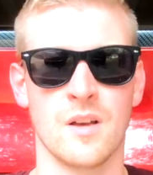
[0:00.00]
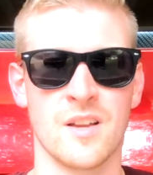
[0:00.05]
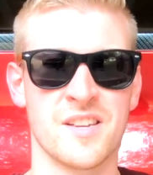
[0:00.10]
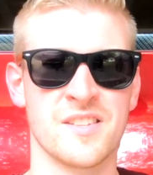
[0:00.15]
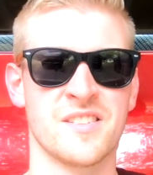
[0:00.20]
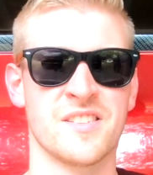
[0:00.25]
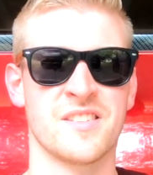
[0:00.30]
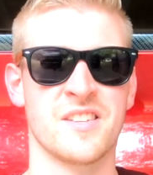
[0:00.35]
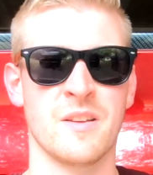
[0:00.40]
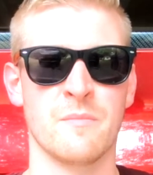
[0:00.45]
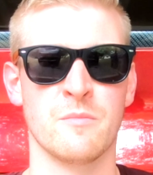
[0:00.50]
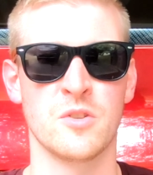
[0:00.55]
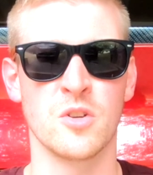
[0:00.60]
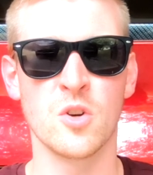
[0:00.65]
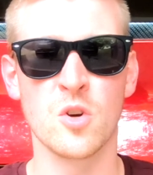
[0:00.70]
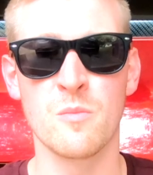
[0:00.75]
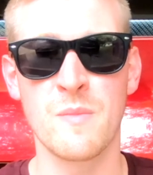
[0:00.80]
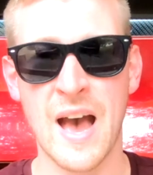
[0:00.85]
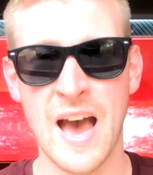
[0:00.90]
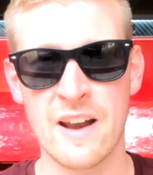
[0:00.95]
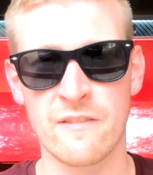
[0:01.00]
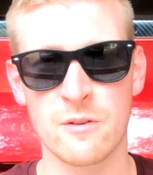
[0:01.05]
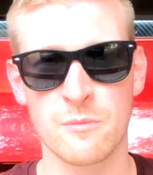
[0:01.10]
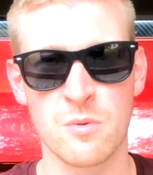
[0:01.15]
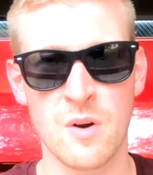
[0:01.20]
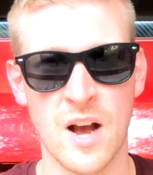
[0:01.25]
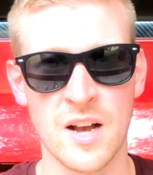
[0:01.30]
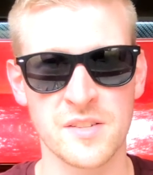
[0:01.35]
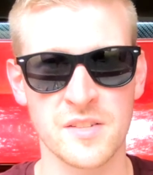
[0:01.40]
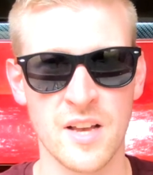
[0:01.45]
It doesn't seem too bad of a
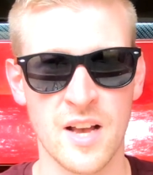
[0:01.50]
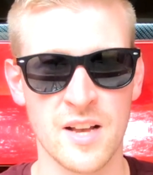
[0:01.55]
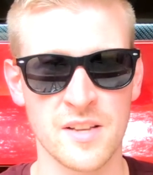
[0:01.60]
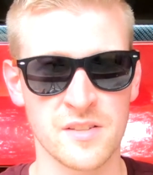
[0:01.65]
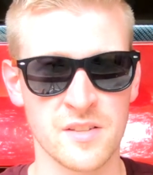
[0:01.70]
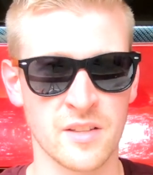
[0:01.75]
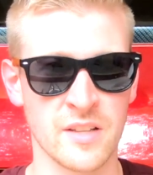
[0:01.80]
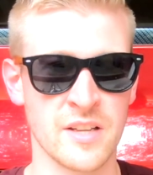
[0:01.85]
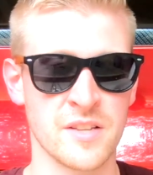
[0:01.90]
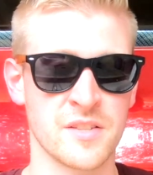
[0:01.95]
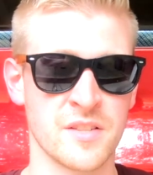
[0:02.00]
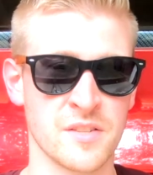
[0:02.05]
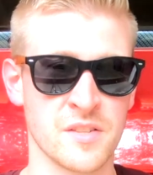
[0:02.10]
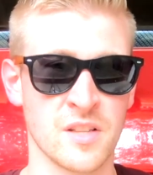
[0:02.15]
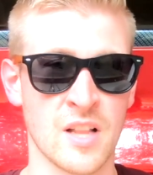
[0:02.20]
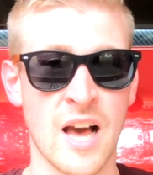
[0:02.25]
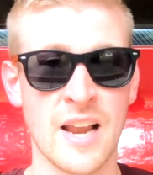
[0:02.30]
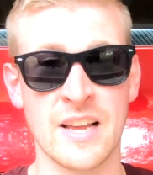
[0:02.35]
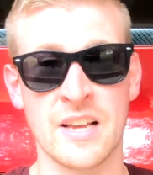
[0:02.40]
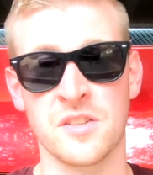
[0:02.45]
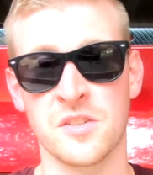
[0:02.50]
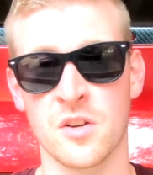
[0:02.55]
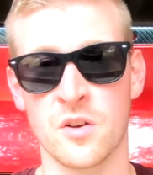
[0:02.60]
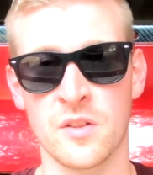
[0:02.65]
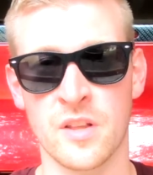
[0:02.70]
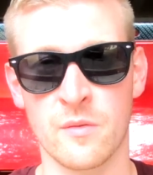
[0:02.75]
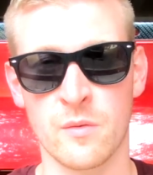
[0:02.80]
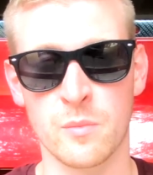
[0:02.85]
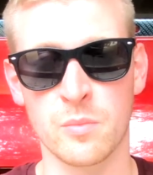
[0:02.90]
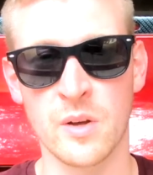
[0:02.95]
process, at least it's a lot easier
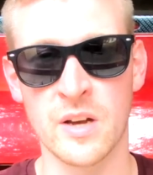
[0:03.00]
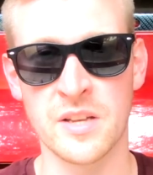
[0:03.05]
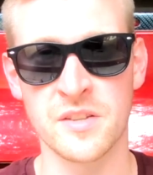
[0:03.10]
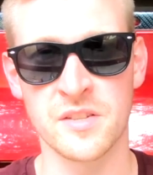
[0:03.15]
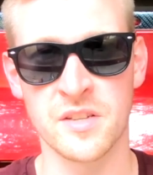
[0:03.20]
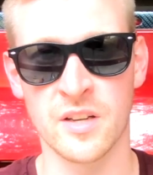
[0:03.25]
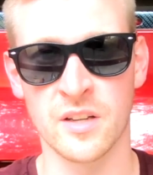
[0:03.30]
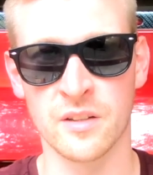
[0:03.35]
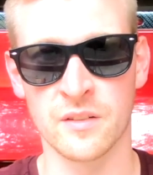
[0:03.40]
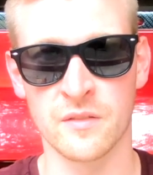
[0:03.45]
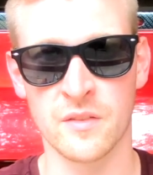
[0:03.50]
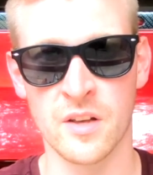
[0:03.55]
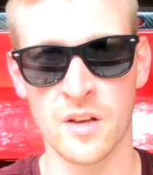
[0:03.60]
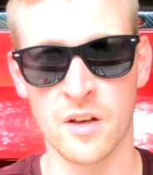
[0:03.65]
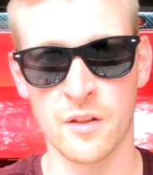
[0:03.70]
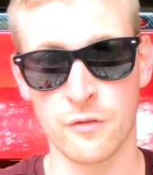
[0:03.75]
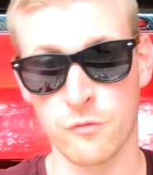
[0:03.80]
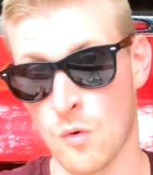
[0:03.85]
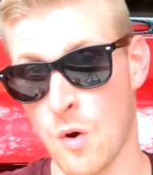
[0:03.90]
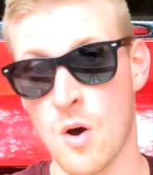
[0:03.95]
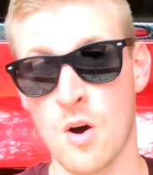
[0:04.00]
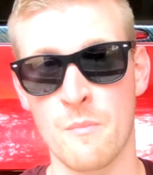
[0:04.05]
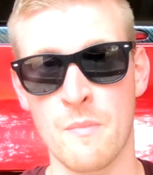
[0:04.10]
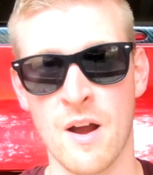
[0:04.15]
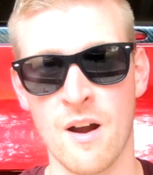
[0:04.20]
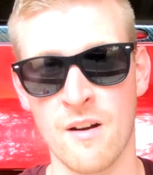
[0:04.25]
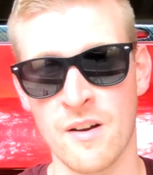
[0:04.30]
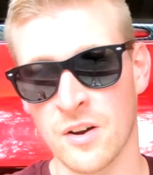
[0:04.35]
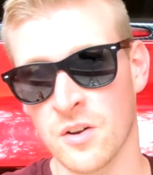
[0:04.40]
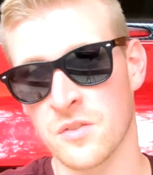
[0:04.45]
than replacing the throwout
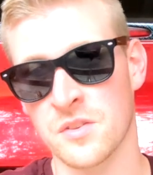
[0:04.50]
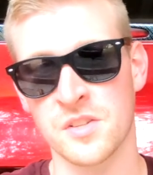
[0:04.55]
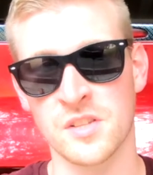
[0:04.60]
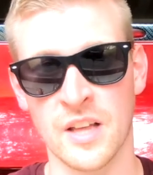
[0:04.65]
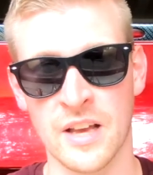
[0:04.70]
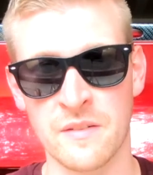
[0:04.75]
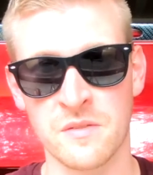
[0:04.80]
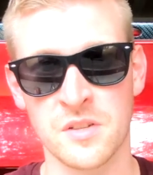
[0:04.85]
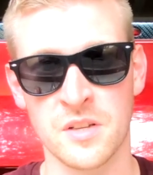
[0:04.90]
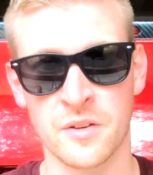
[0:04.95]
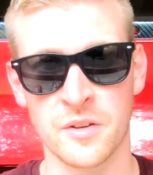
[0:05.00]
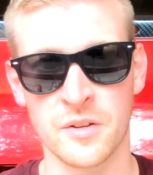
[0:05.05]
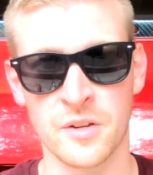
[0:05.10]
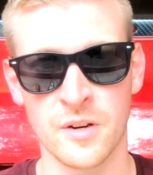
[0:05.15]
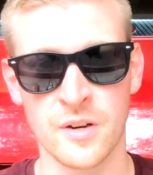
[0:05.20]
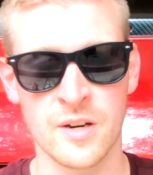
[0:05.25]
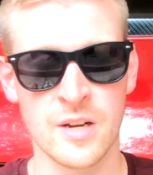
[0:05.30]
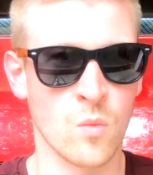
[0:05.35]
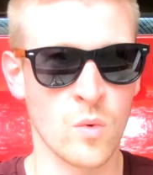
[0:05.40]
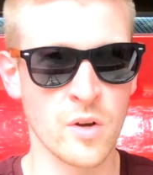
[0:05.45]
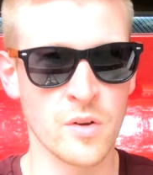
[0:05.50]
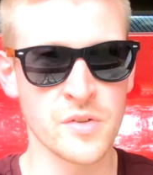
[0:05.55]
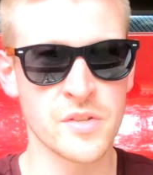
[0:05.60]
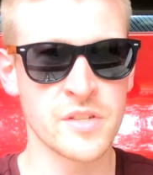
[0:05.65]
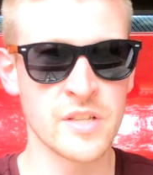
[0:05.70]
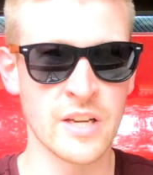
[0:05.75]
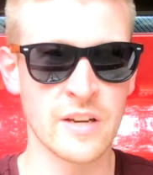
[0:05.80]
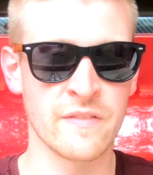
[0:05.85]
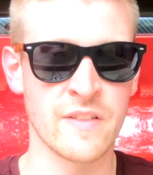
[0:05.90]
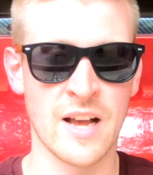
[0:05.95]
bearing or the slave cylinder. We'll
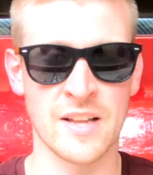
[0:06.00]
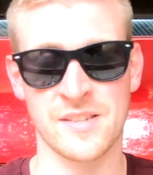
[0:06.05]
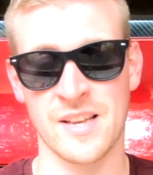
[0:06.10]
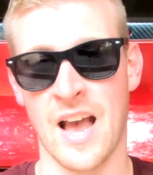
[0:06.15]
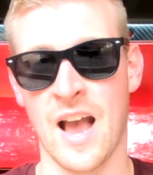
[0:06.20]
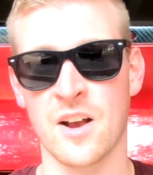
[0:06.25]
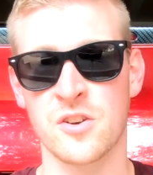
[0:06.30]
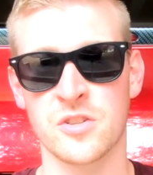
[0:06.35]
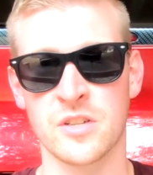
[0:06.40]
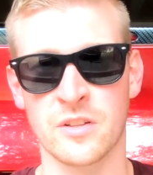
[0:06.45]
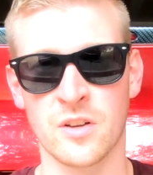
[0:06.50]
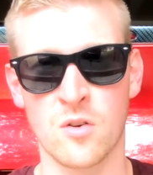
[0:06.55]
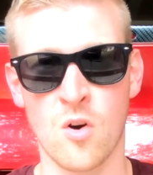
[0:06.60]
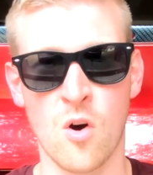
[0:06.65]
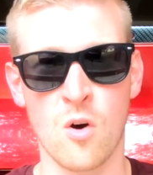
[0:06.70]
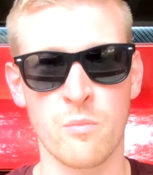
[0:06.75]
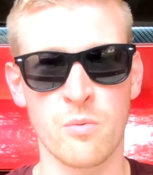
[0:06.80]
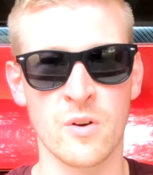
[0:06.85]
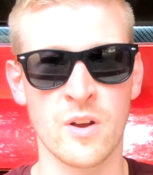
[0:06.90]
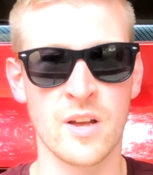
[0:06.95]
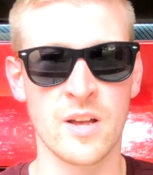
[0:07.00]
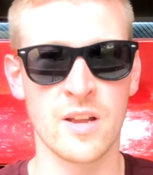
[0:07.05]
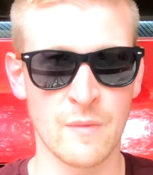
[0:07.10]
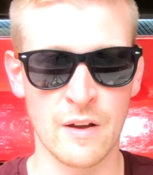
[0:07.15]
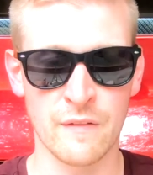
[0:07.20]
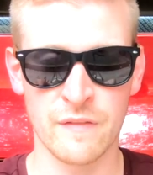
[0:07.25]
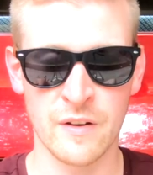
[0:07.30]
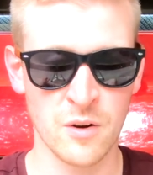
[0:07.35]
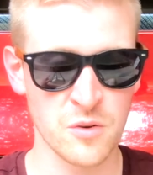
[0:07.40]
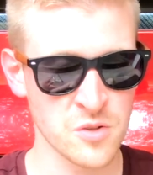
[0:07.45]
see if that's actually the culprit. My
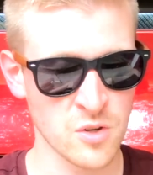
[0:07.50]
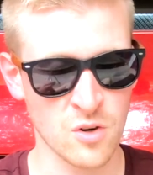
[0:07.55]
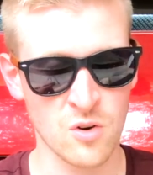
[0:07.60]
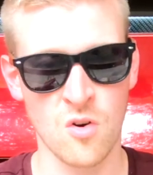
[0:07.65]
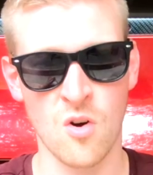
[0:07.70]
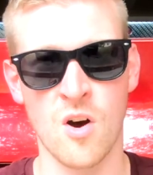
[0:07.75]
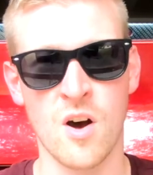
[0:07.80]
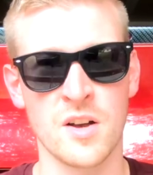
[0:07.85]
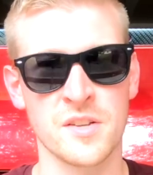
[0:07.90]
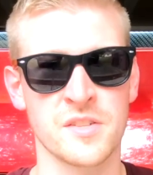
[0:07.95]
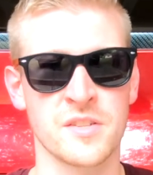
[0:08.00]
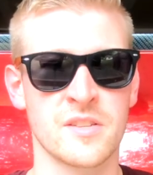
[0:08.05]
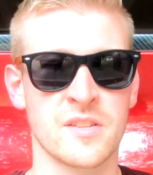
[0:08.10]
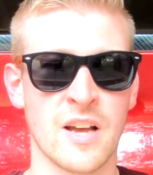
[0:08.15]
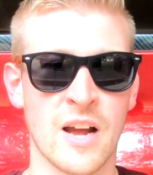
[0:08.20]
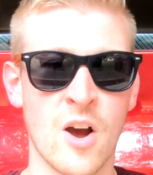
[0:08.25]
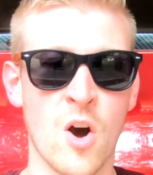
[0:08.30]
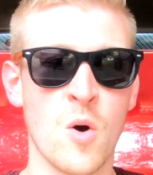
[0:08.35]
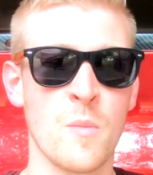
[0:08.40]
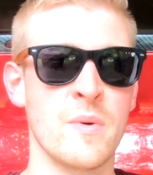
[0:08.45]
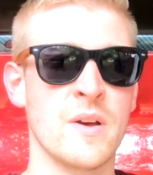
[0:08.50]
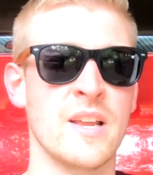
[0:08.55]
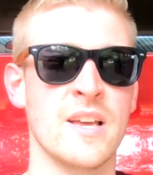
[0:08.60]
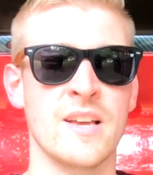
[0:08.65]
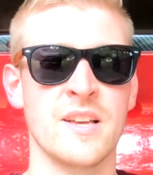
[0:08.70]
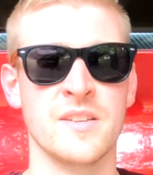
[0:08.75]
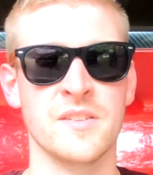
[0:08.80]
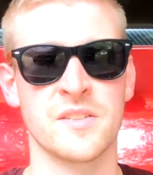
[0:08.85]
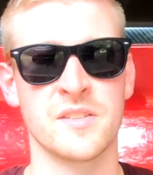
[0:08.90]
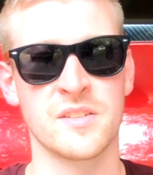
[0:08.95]
fingers are crossed, I hope it
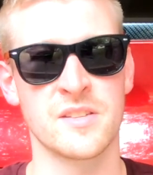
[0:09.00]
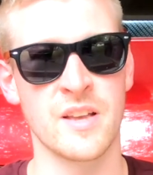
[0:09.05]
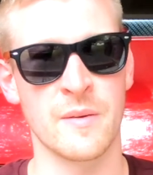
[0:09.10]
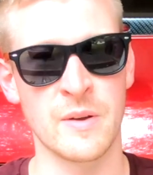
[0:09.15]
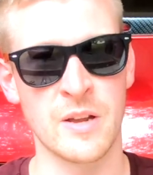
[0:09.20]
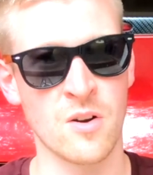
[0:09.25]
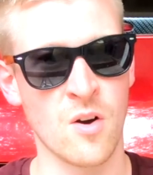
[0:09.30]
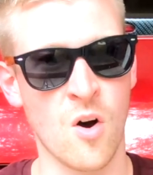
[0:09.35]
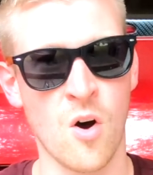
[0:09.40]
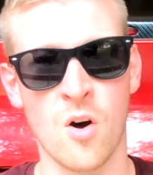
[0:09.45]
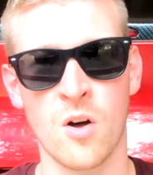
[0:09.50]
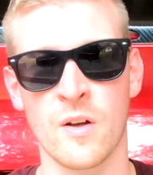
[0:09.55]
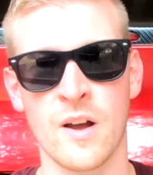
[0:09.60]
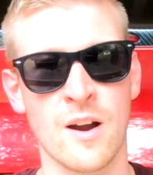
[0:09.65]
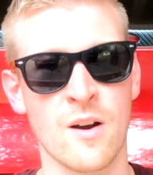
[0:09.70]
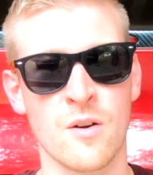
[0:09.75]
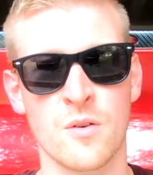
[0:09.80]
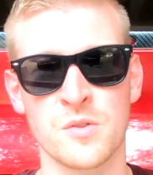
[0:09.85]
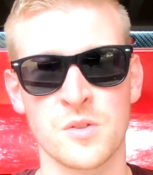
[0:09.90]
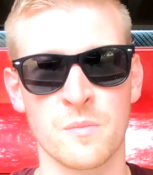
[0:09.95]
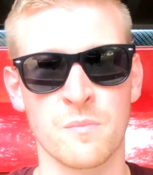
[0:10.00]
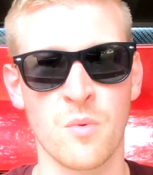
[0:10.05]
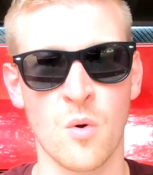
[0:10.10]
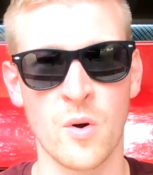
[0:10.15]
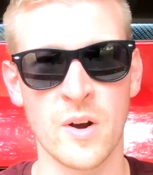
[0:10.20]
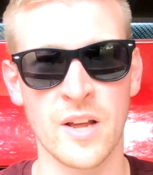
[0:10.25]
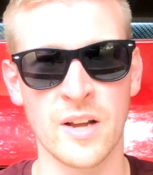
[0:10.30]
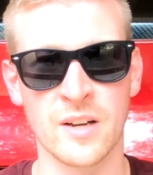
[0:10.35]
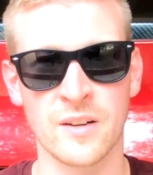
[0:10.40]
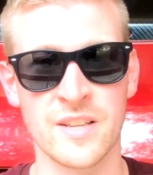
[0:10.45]
is. I mean, all arrows are
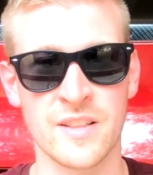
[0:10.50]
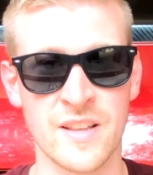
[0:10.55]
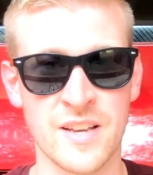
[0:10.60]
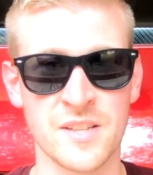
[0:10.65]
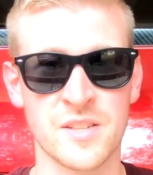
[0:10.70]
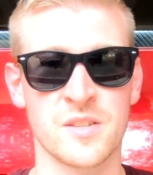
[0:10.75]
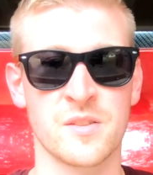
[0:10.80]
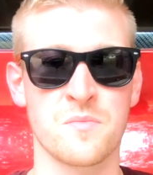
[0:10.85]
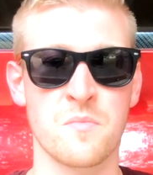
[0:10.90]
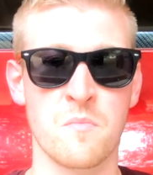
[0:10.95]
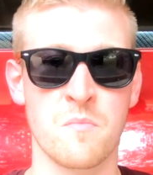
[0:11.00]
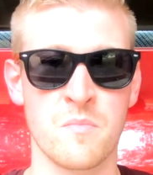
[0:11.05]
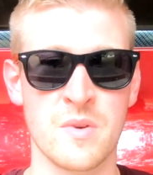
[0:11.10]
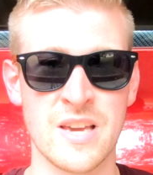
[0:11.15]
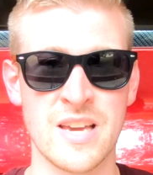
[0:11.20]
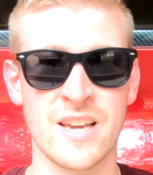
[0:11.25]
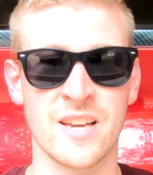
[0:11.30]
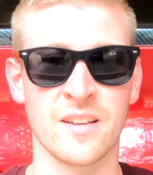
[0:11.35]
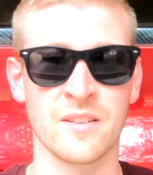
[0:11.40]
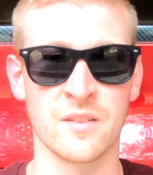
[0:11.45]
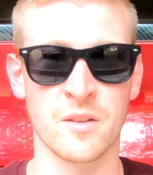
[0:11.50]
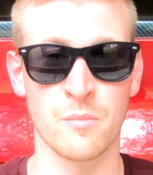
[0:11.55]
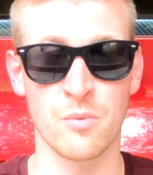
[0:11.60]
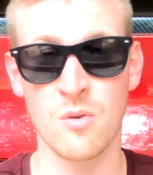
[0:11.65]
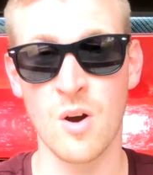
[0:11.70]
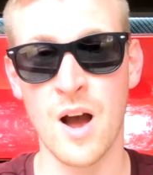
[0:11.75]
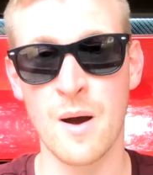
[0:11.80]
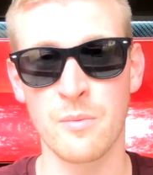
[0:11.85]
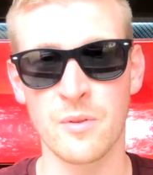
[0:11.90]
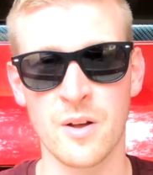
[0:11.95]
pointing to this being the
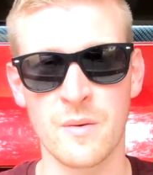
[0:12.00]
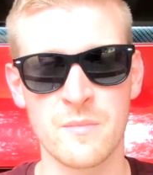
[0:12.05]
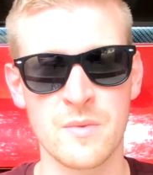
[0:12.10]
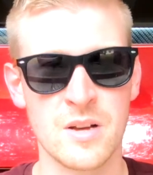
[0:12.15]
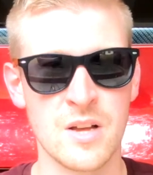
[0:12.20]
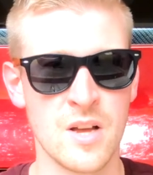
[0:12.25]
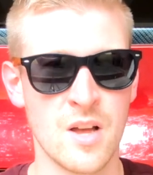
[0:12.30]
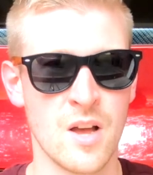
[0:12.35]
problem.